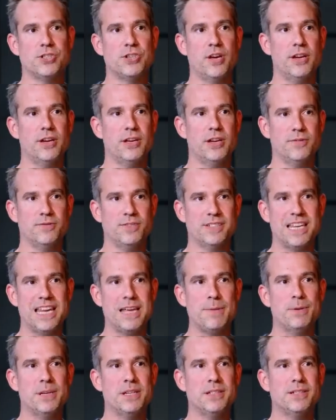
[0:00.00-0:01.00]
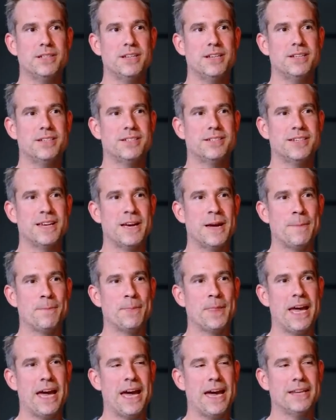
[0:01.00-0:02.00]
cycle of sleeplessness,
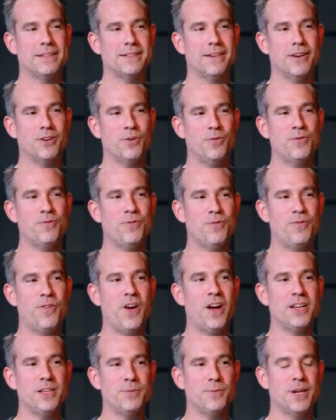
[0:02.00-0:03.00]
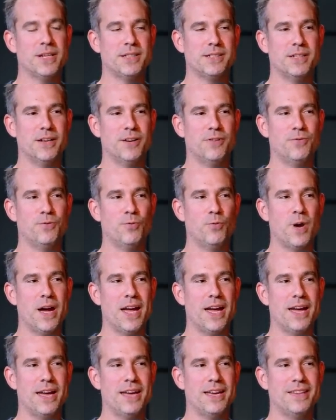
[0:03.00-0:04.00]
and I'd often find myself
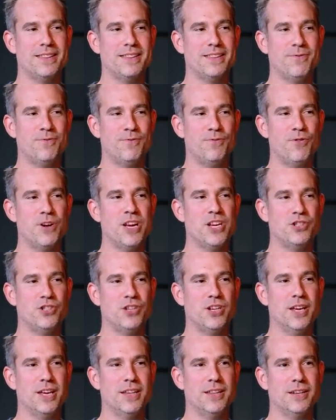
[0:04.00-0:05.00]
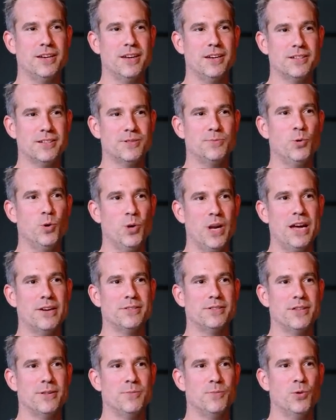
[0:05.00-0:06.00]
where at the fridge in the kind of small
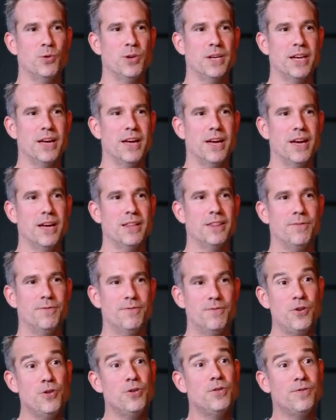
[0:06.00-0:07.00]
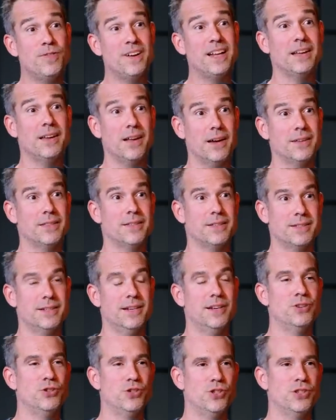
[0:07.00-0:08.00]
hours of the morning, and the food felt like the
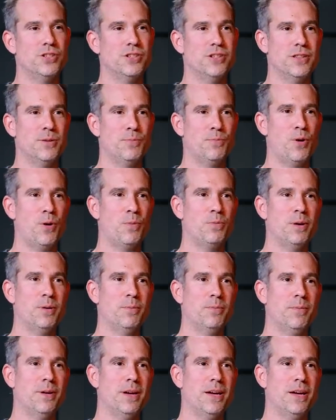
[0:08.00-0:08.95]
solution to the problem.